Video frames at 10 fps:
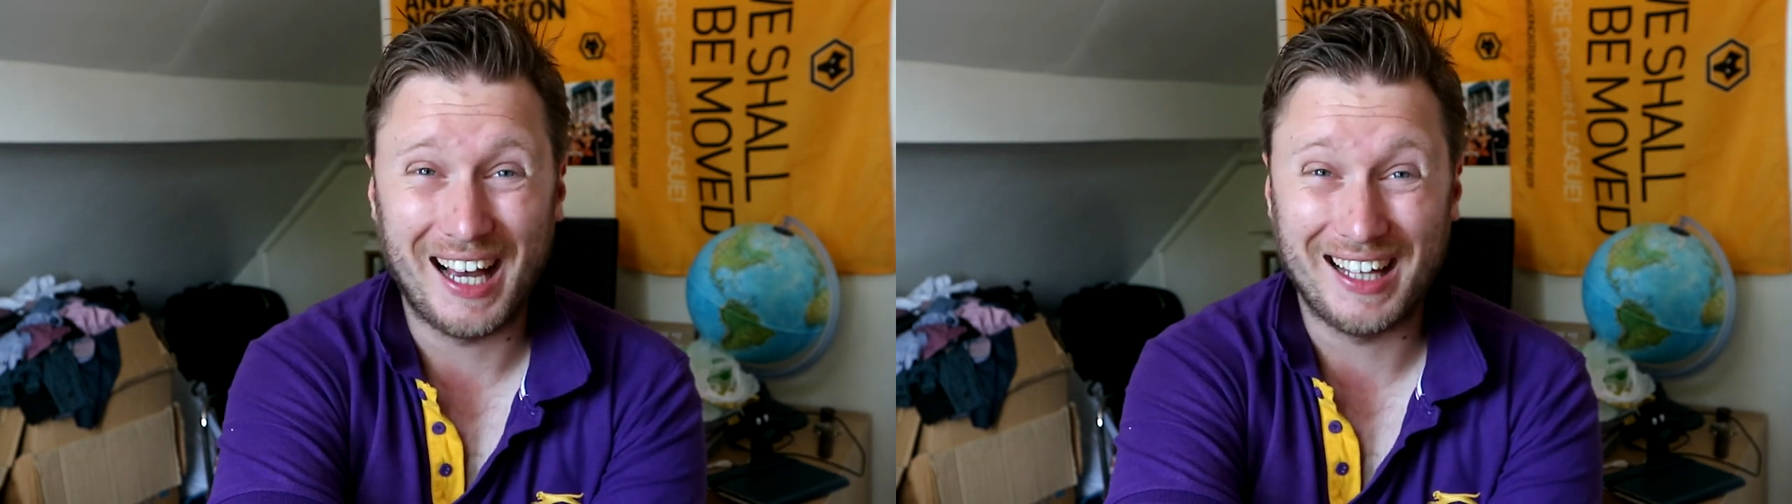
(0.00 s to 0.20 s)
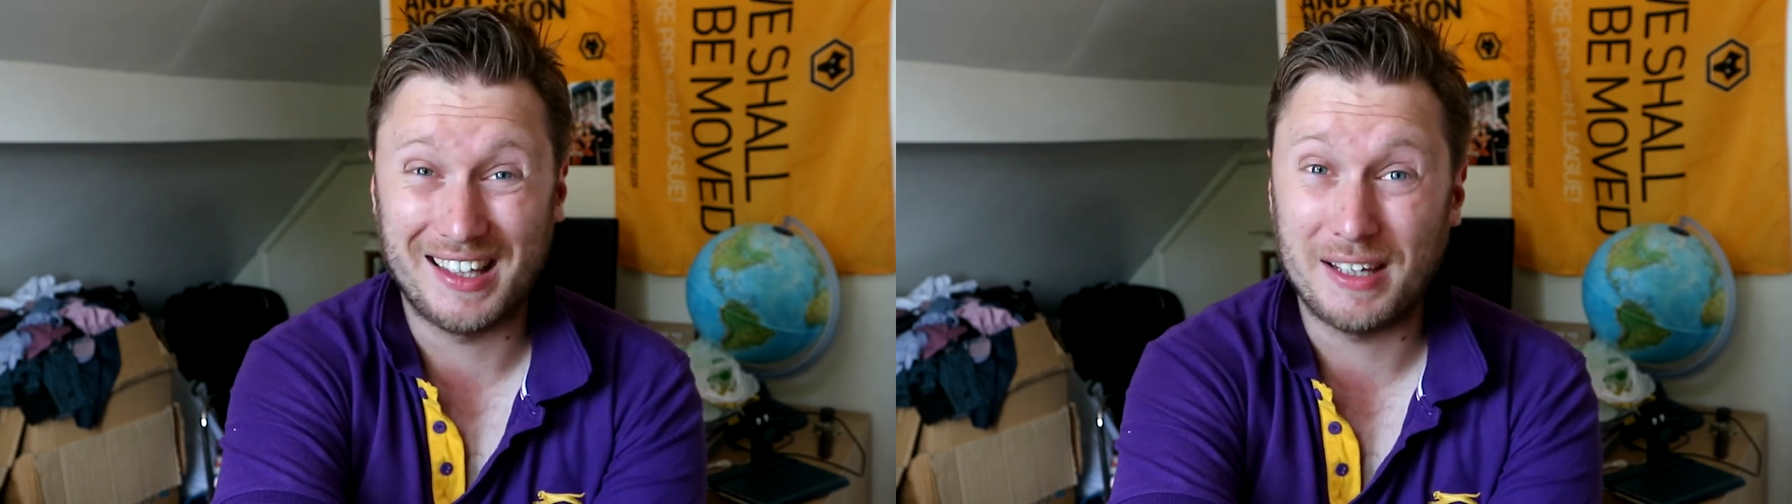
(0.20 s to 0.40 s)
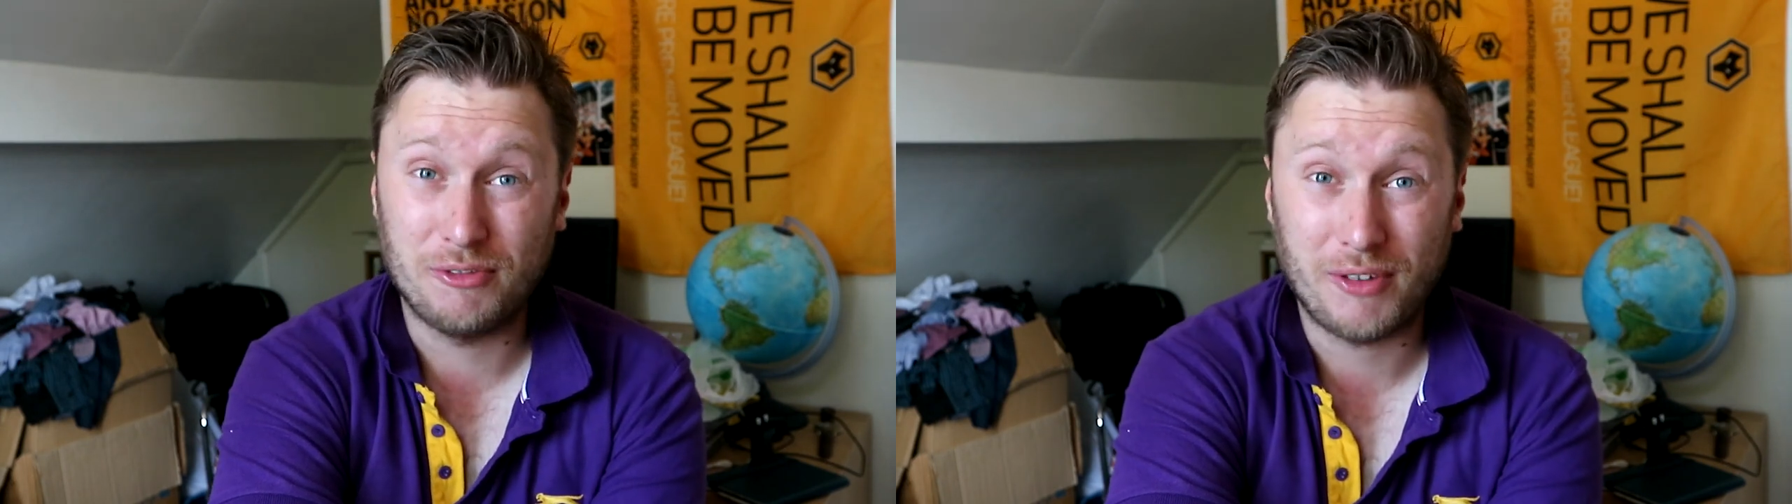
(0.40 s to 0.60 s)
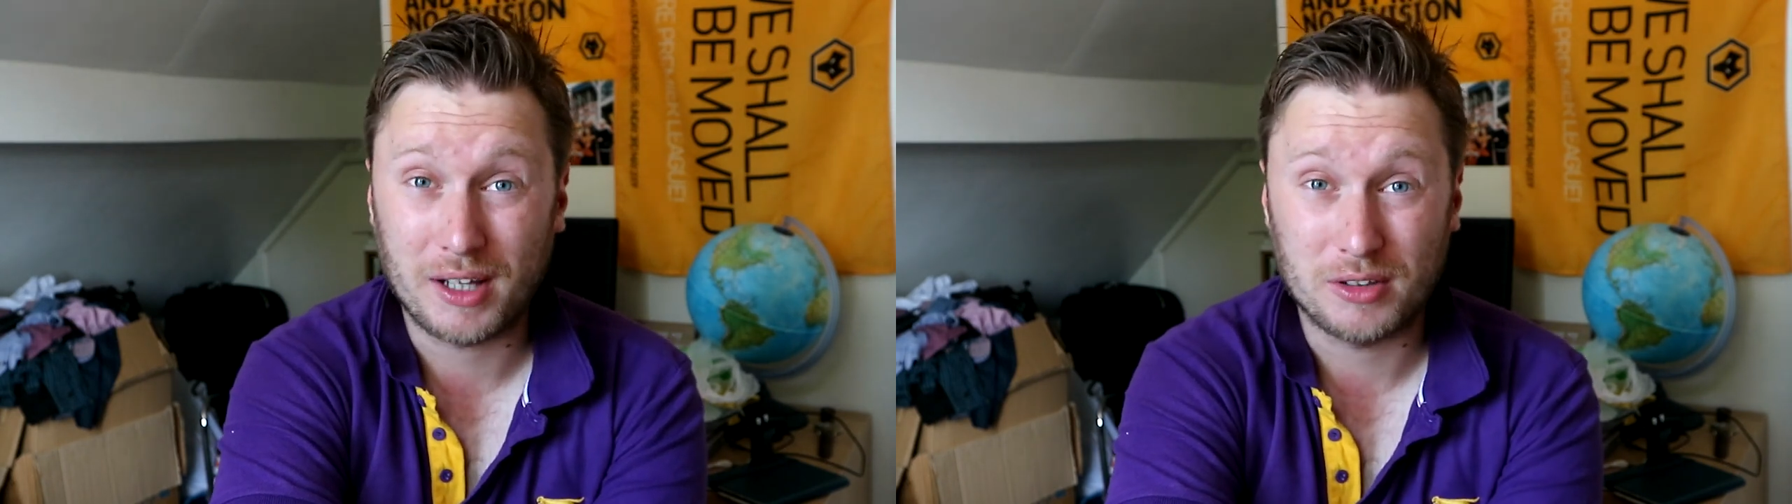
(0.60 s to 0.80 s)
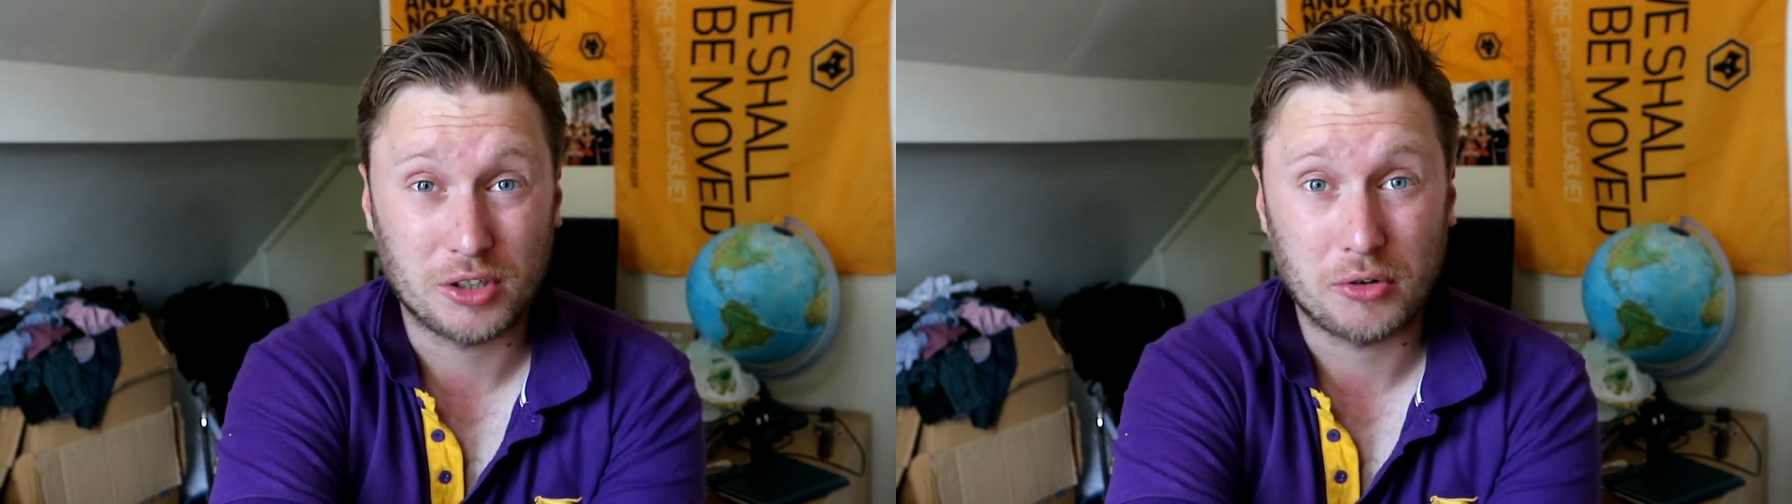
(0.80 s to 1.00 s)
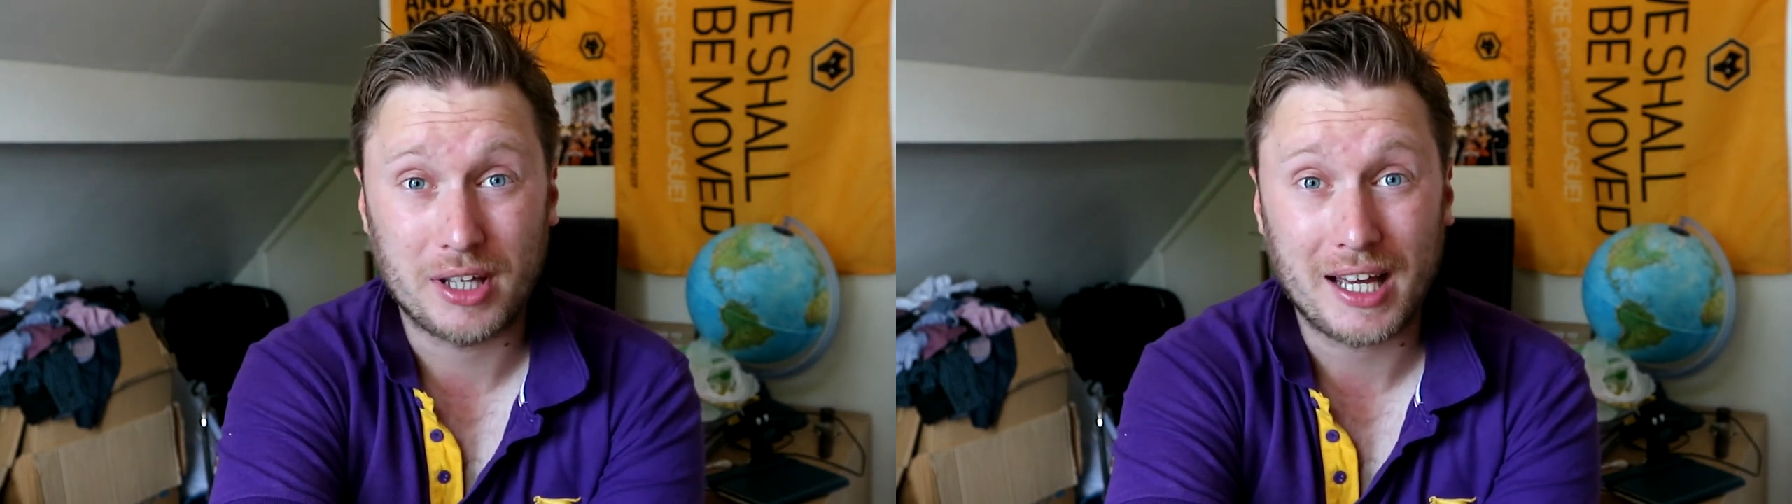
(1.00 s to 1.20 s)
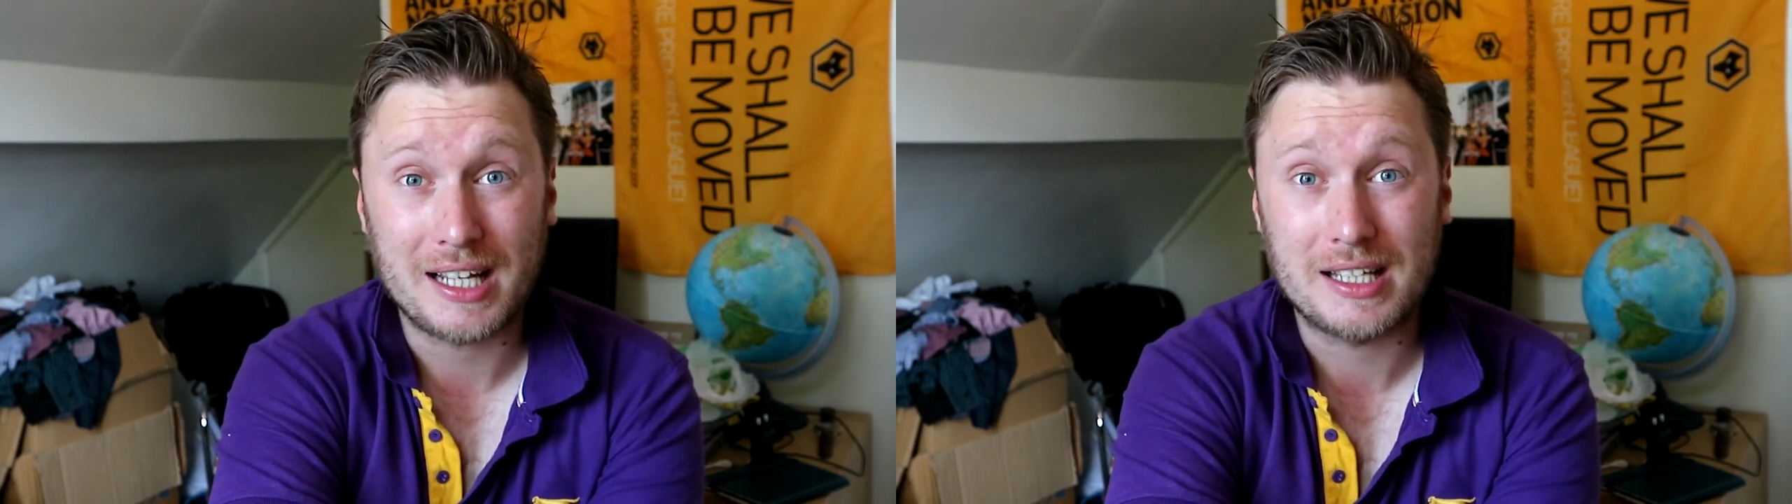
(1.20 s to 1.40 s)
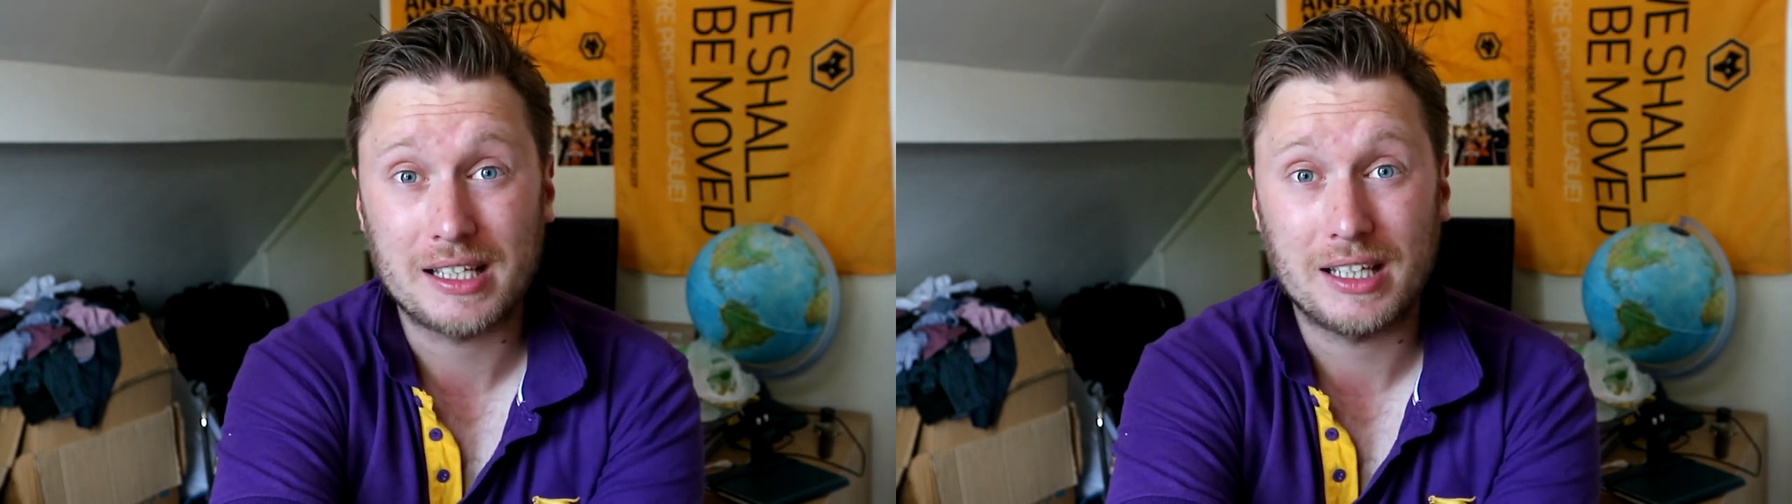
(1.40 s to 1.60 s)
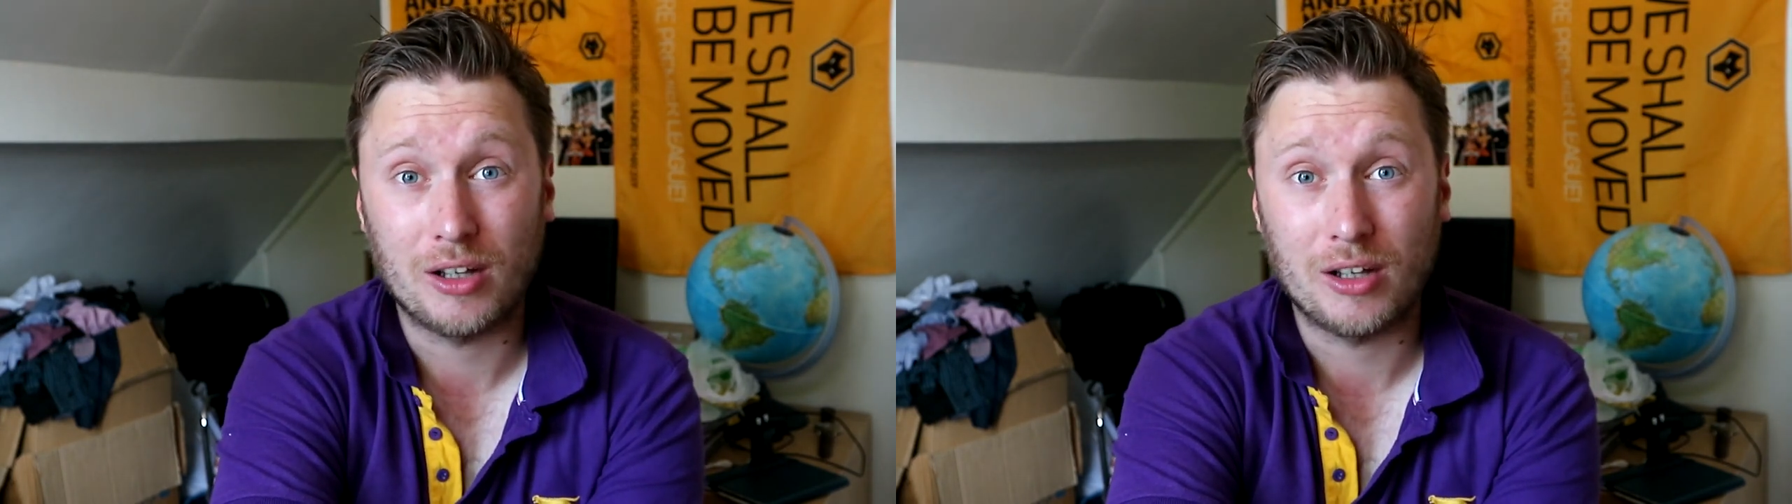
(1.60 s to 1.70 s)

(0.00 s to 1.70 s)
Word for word: and they failed to create